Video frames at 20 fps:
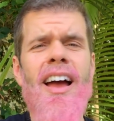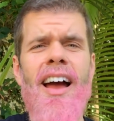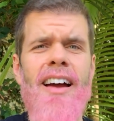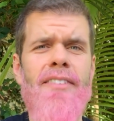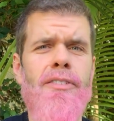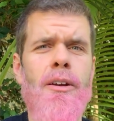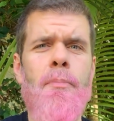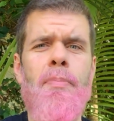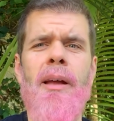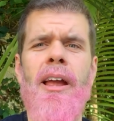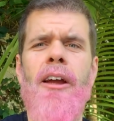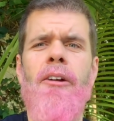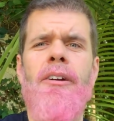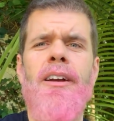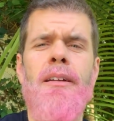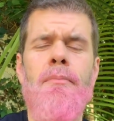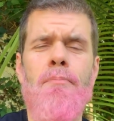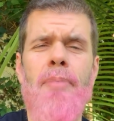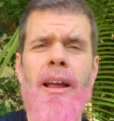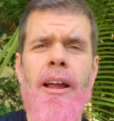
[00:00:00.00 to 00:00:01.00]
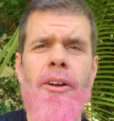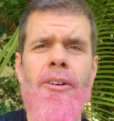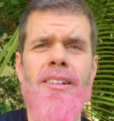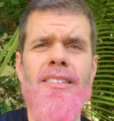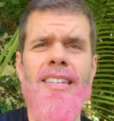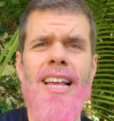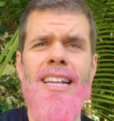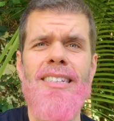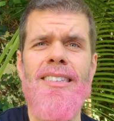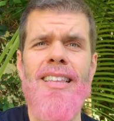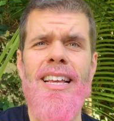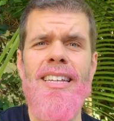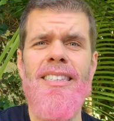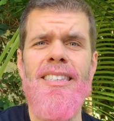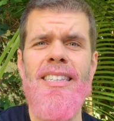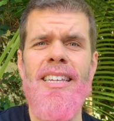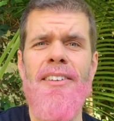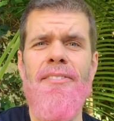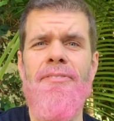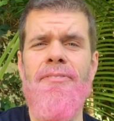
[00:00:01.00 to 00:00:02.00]
Every parent parents as they
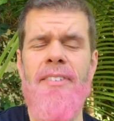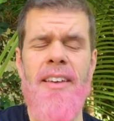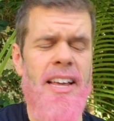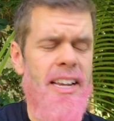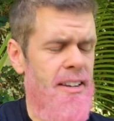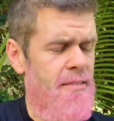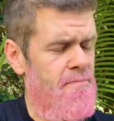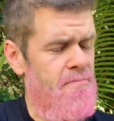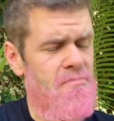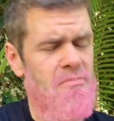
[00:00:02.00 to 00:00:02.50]
see fit.